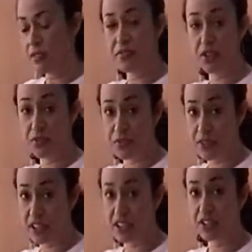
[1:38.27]
Feel
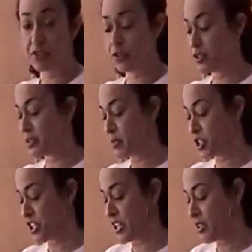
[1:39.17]
free to use a
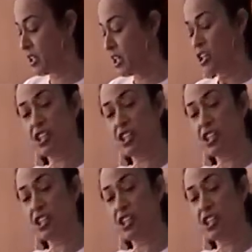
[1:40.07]
machine.